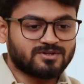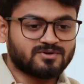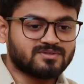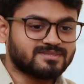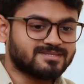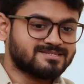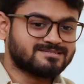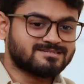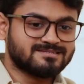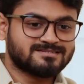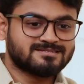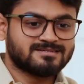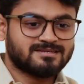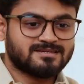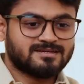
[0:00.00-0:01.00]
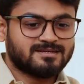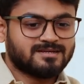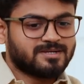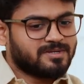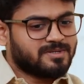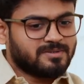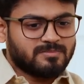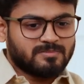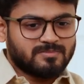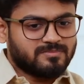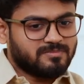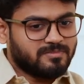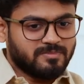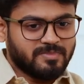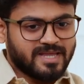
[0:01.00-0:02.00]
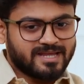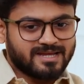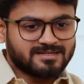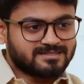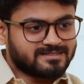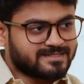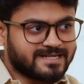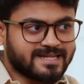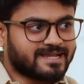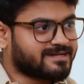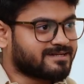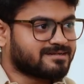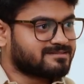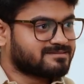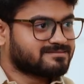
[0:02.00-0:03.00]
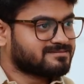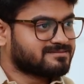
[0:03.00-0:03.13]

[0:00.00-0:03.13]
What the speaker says: on this is, make it ticketed.